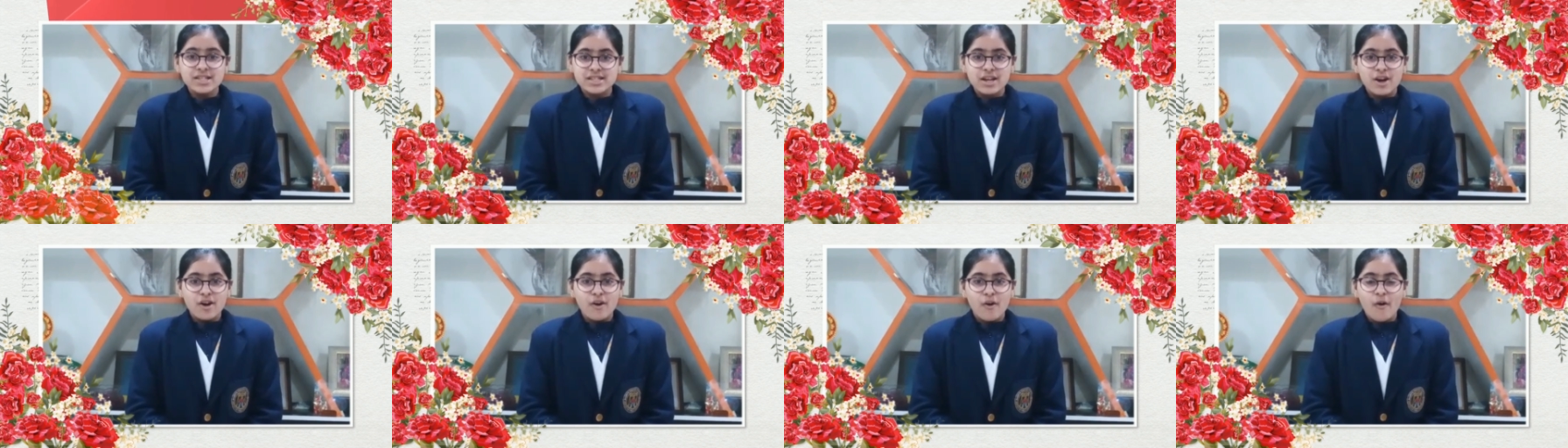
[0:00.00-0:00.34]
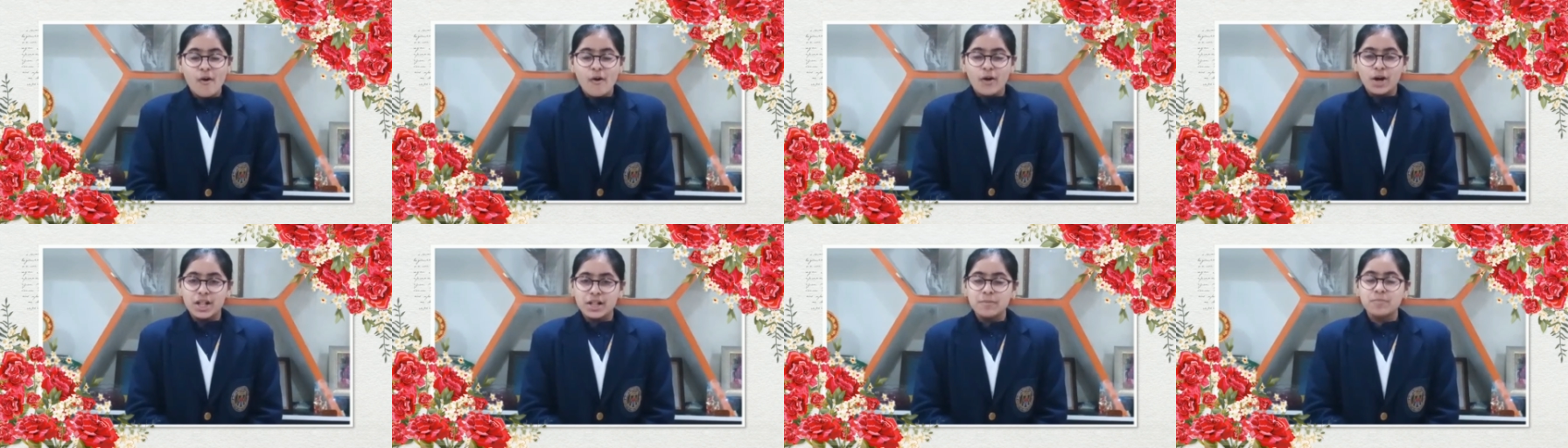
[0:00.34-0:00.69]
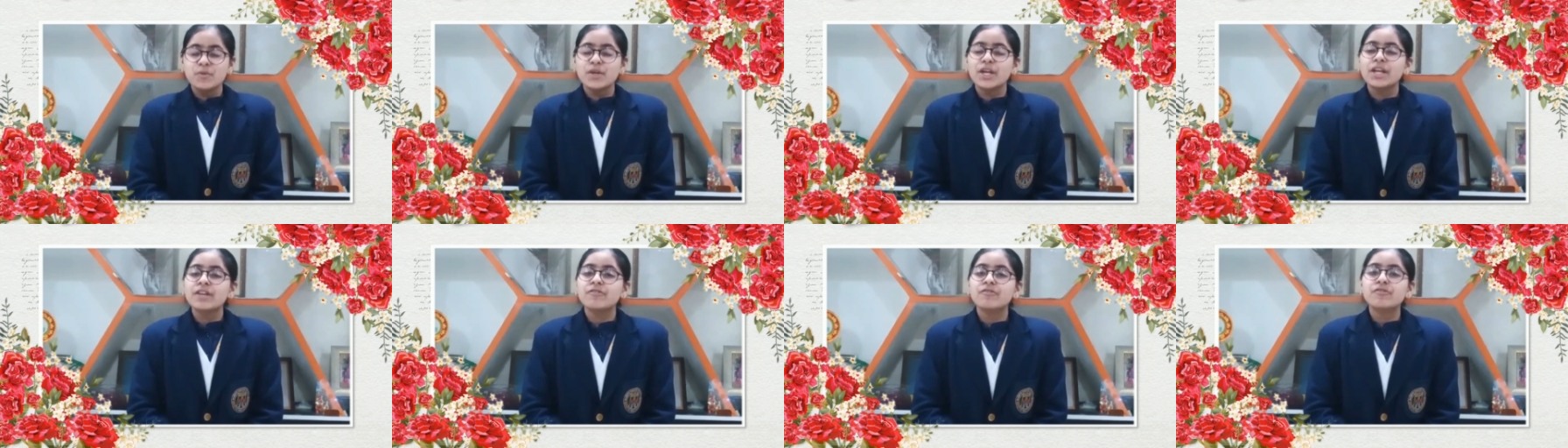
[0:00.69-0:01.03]
the hall
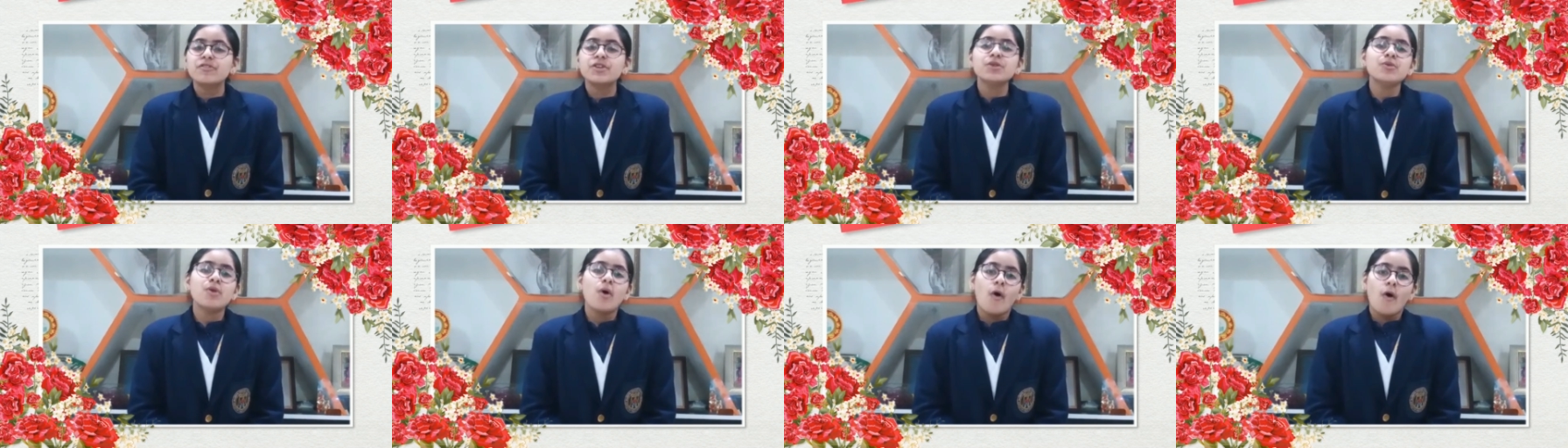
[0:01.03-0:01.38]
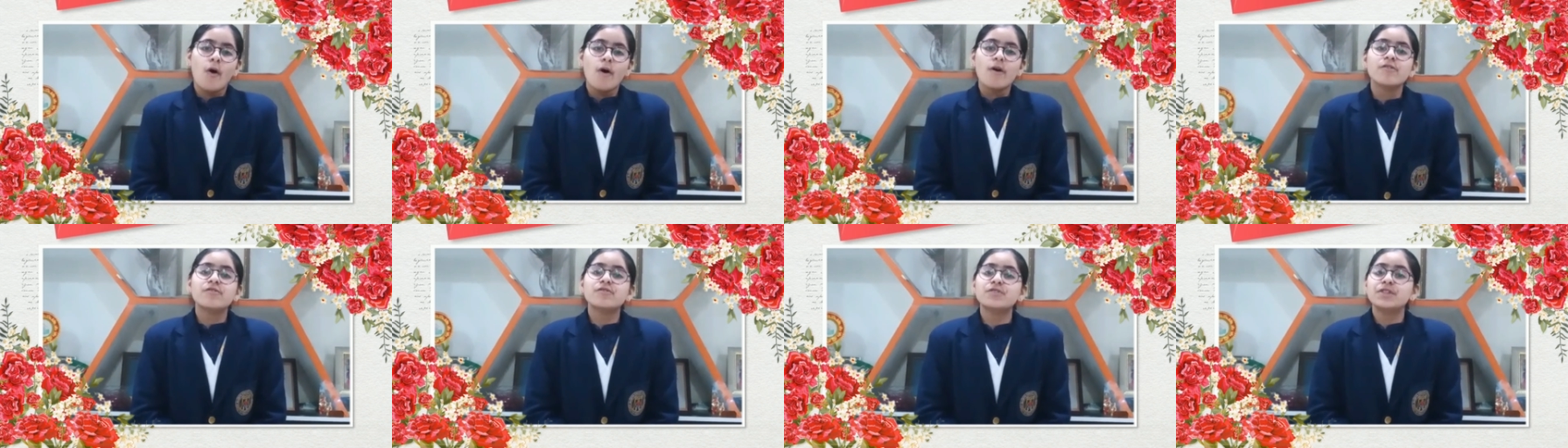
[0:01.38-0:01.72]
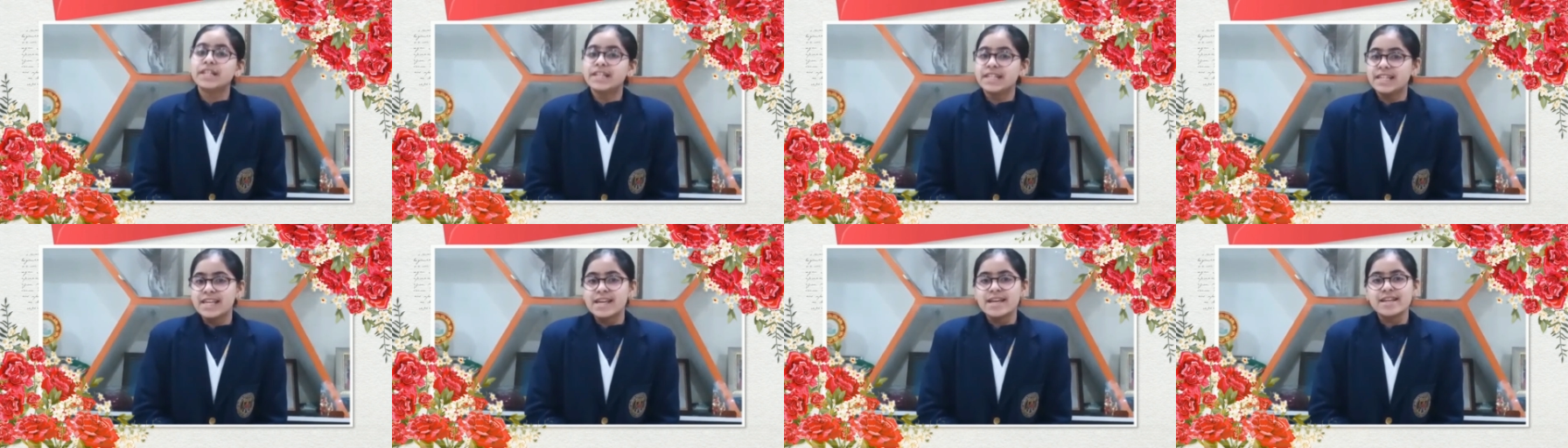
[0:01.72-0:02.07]
in view of the
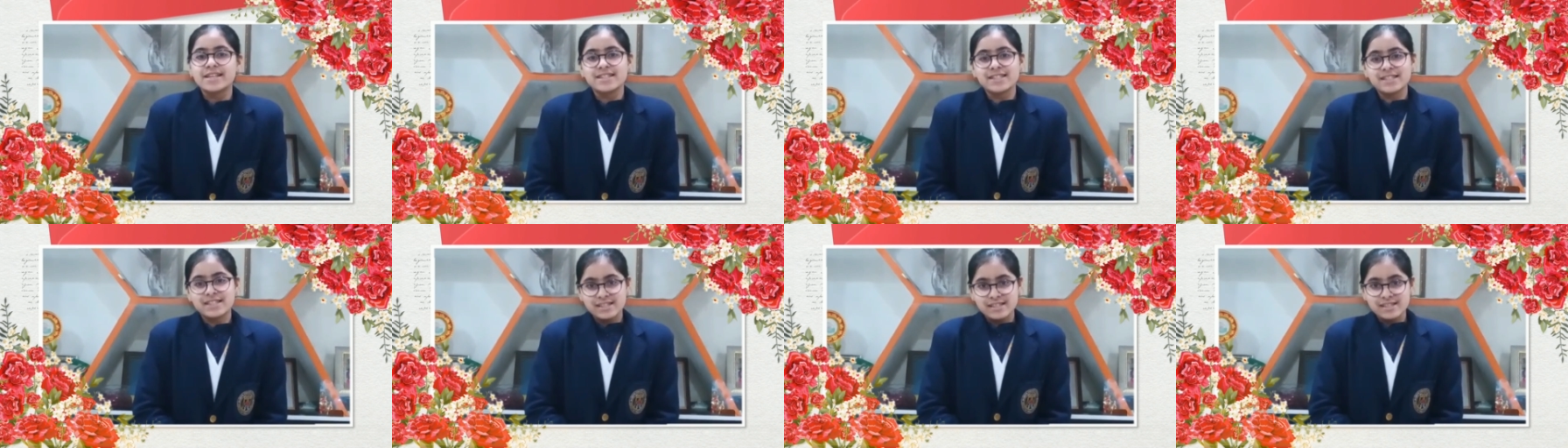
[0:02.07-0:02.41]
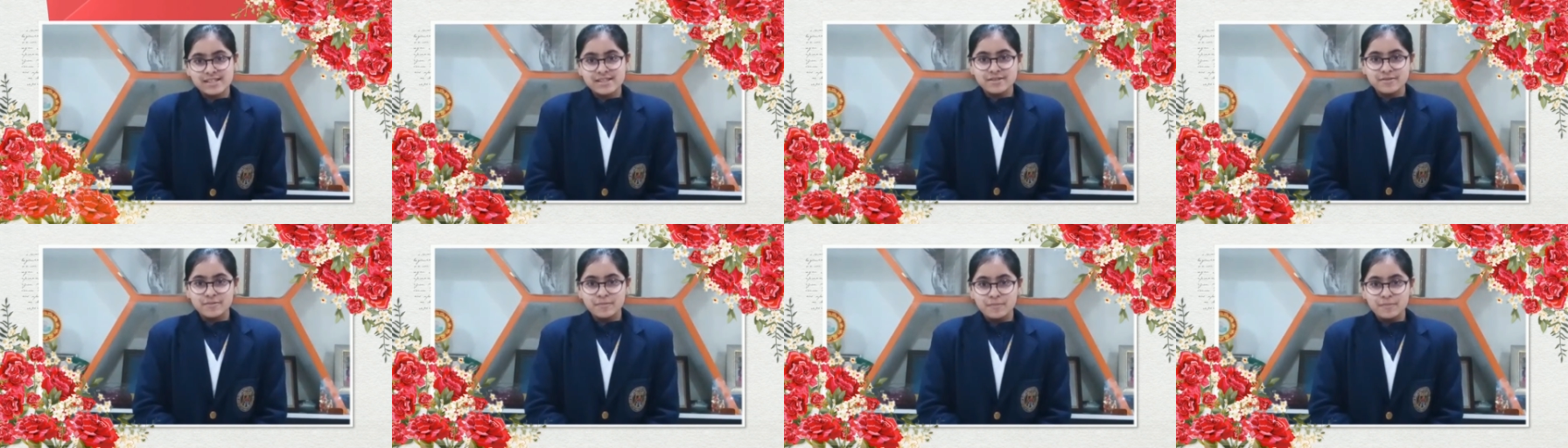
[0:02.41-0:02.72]
guests.